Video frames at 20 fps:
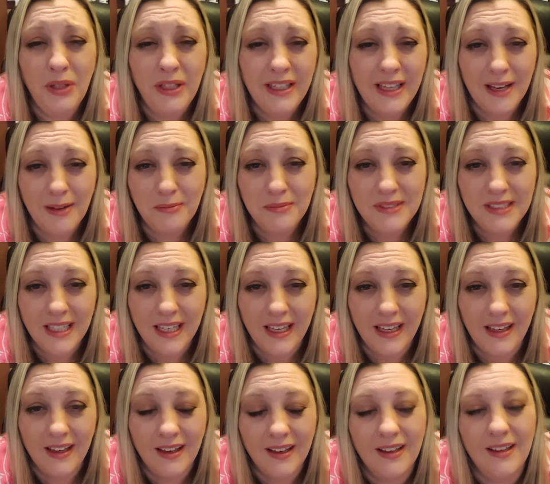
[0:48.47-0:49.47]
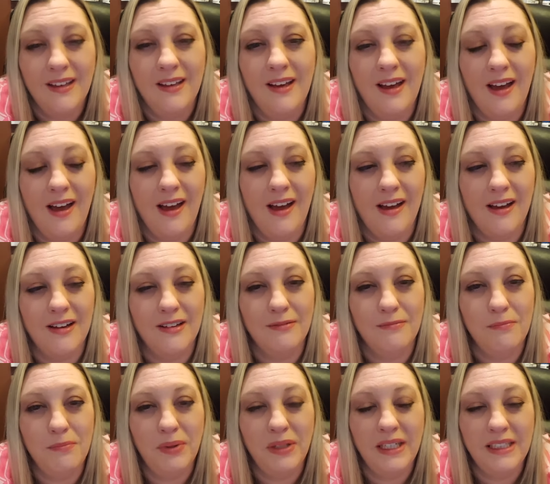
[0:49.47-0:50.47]
empty.
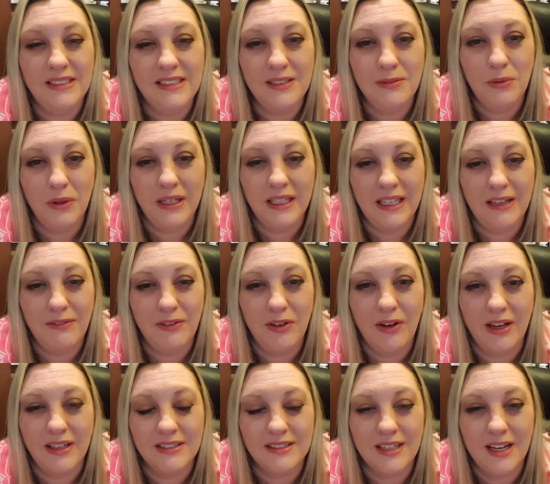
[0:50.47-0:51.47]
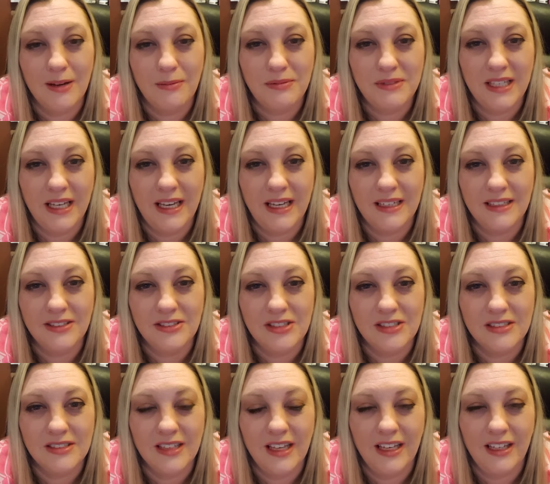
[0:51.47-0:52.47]
But I did want to give you guys an update and
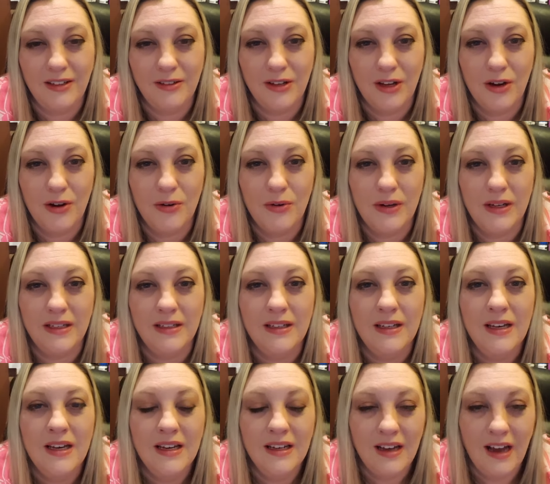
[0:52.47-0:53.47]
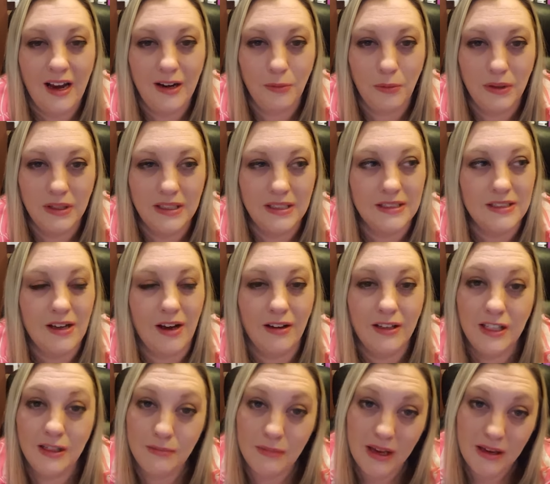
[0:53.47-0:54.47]
just let you know, and kind of wanted to
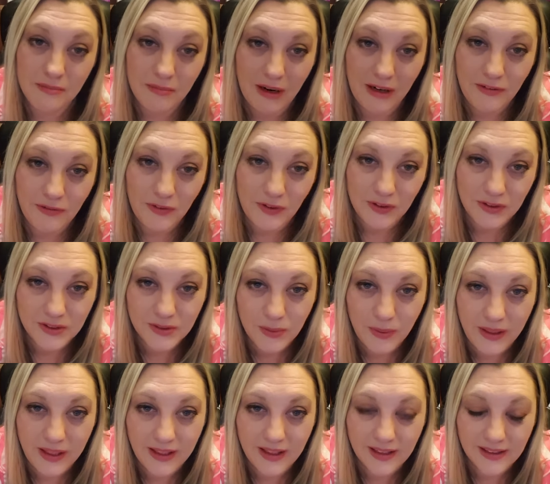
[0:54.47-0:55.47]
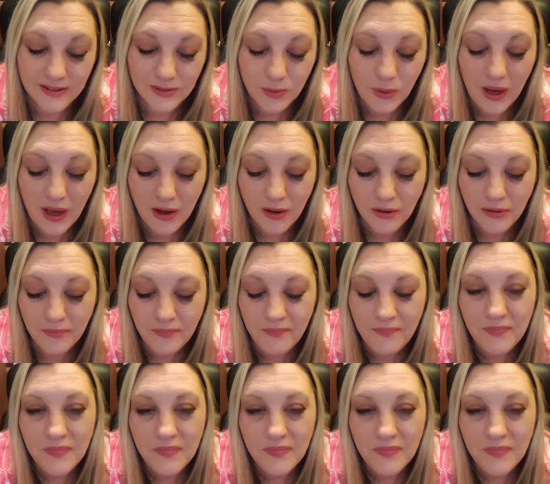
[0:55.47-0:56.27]
document my first week as well.